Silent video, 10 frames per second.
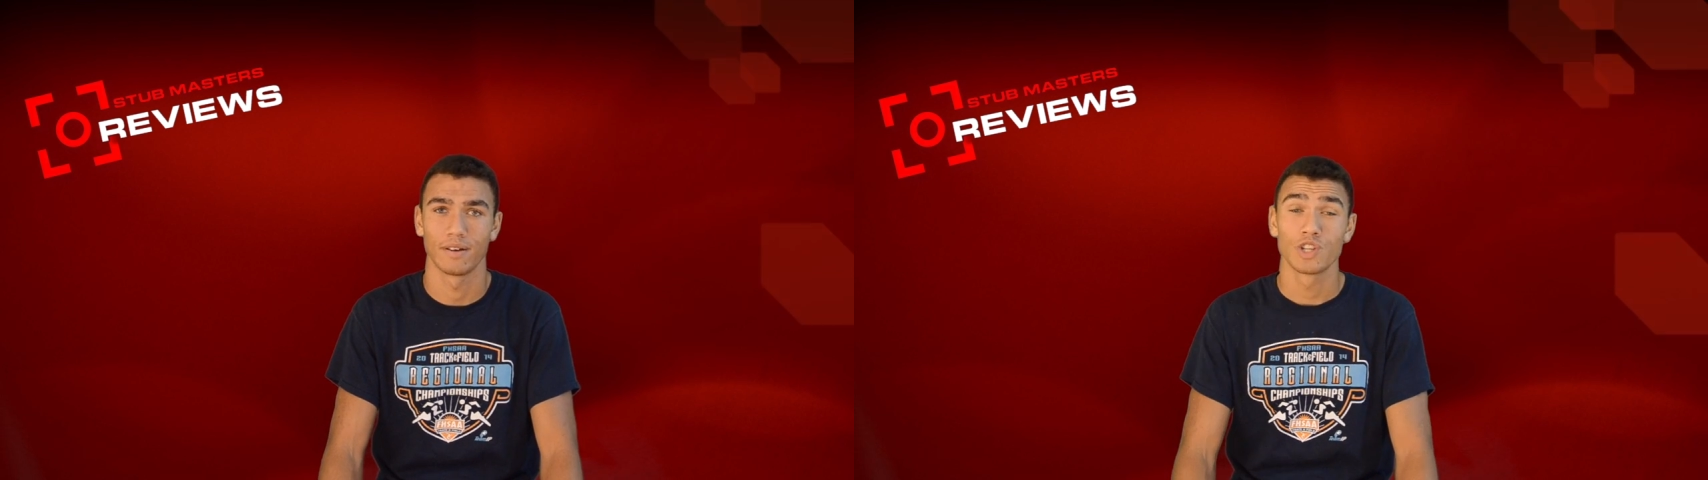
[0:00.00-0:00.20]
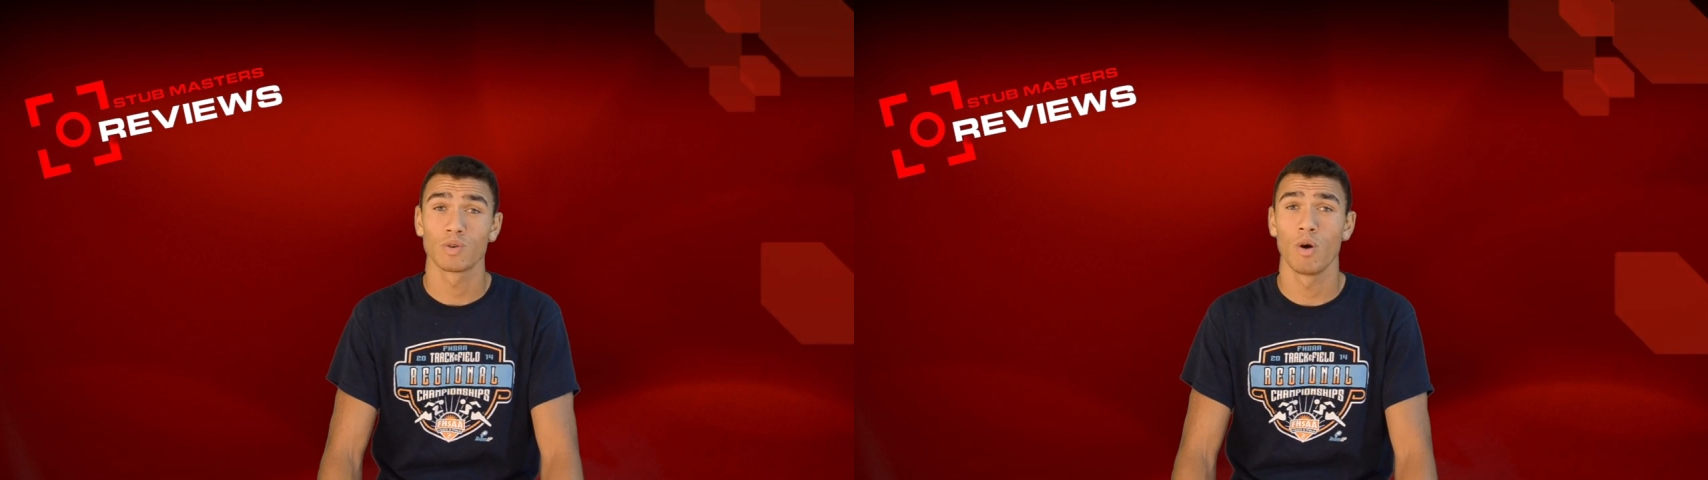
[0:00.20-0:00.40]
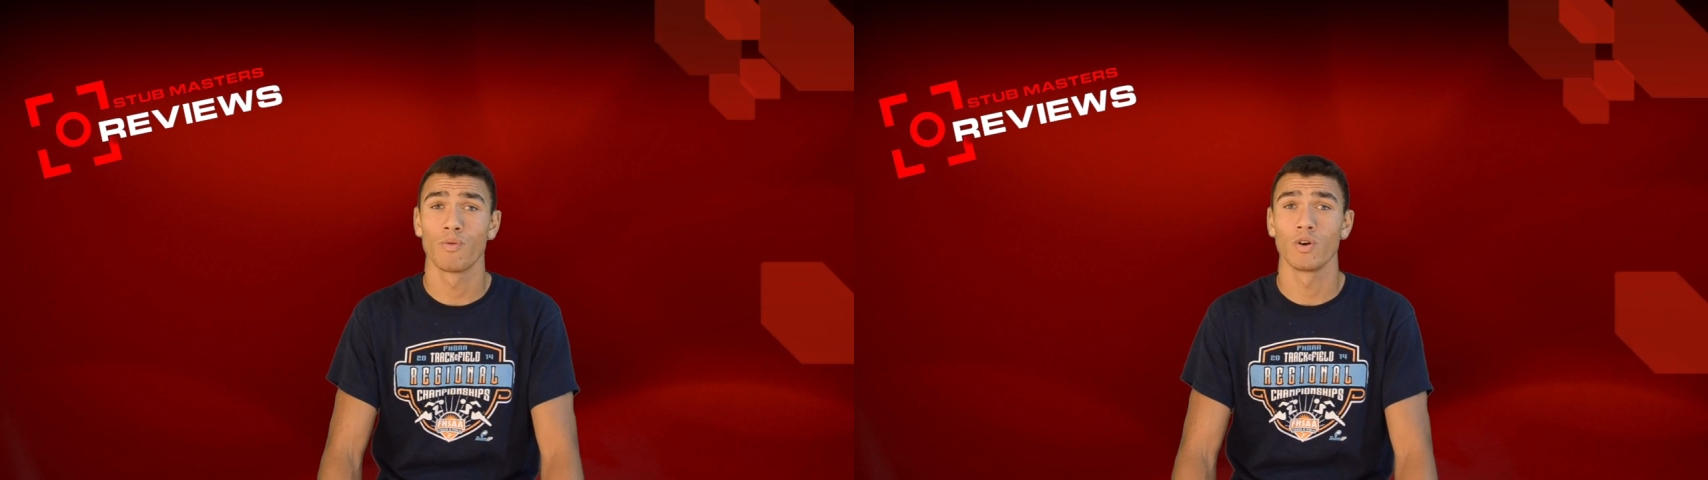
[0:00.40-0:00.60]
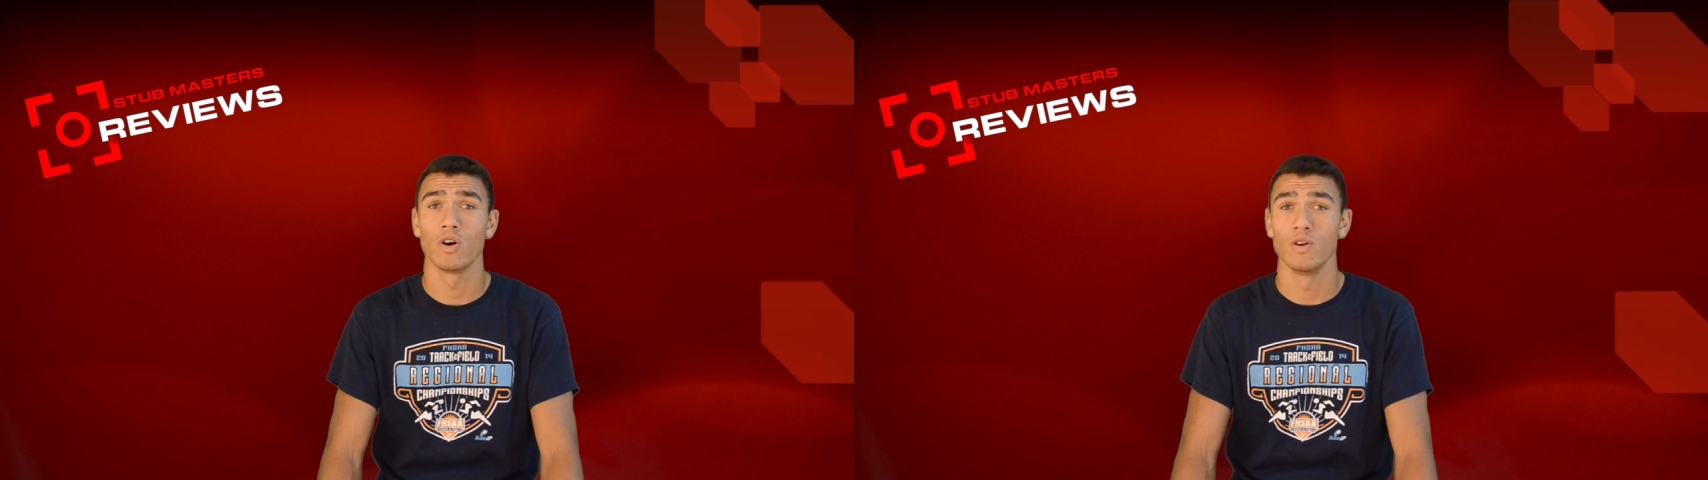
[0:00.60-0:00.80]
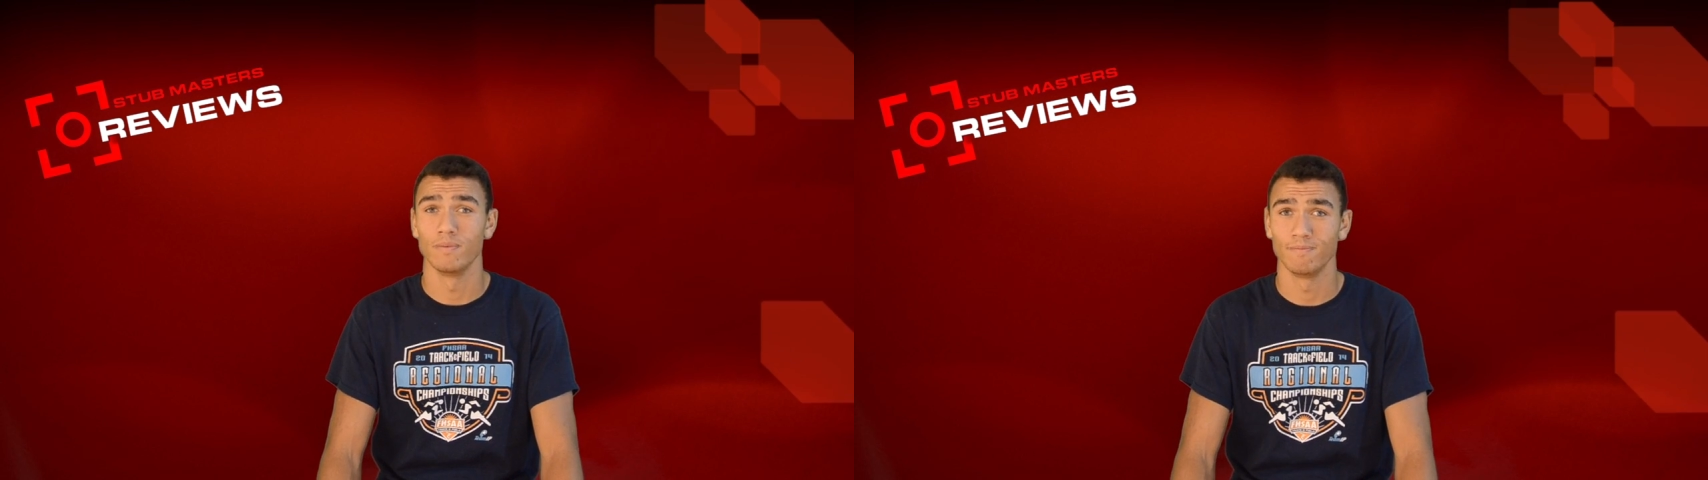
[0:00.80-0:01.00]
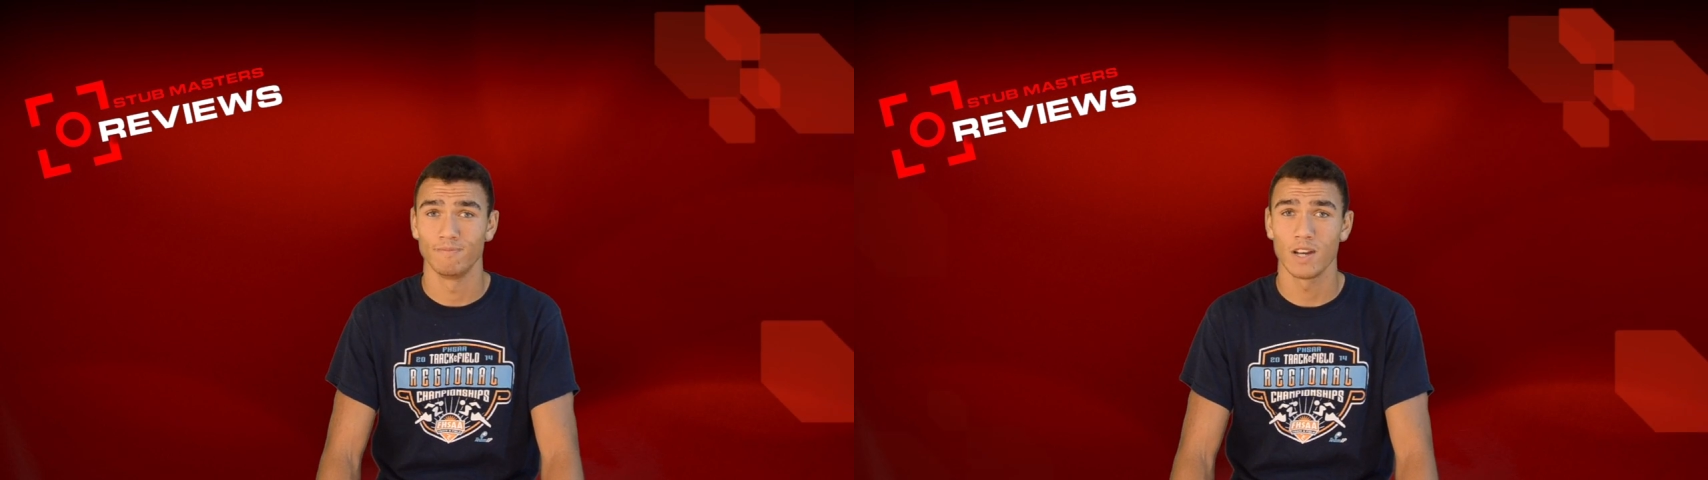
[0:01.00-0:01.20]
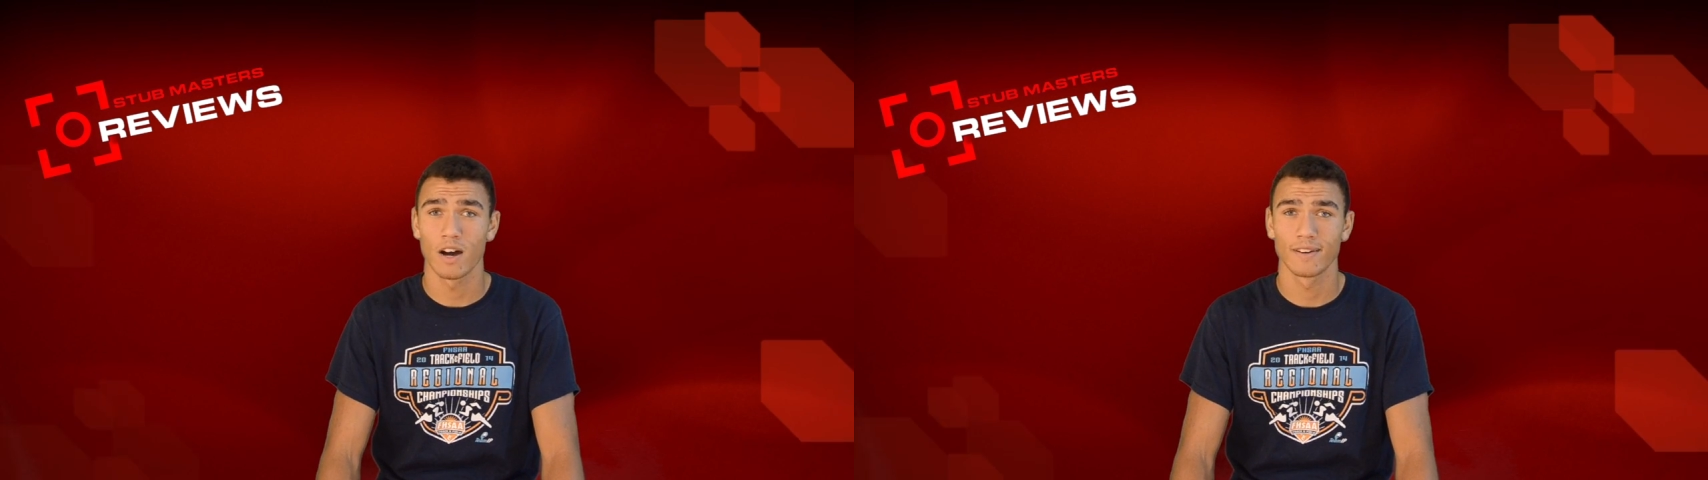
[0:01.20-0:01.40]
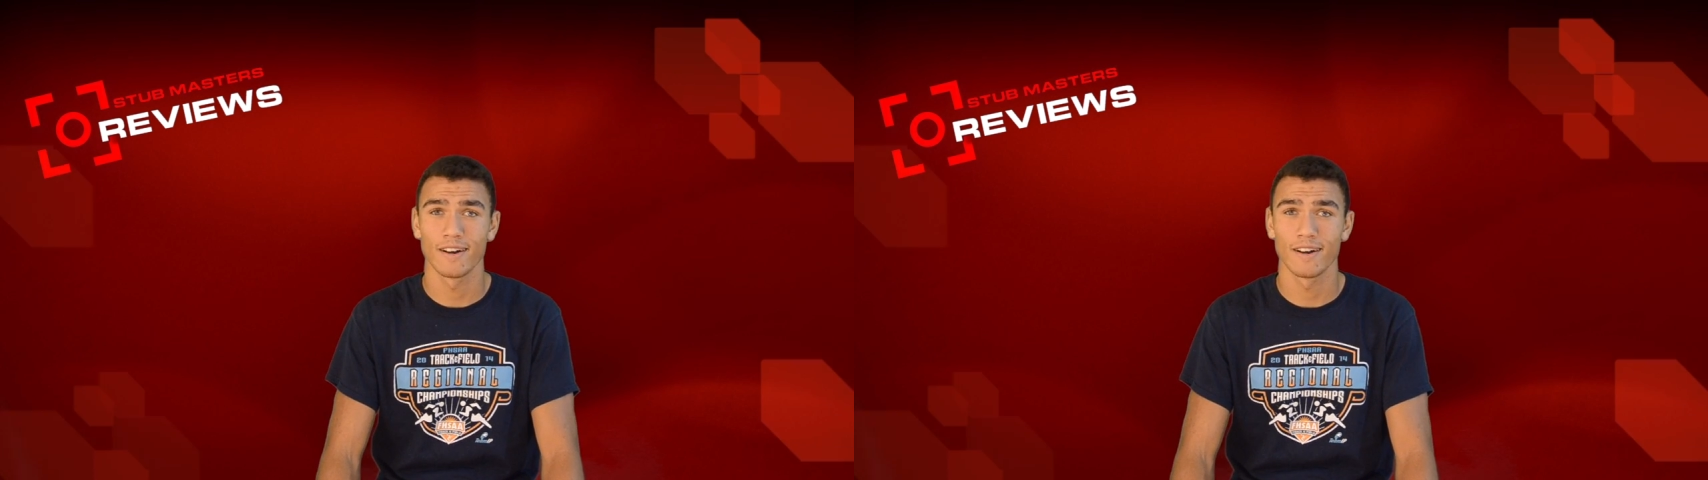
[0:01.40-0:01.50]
So overall, Knock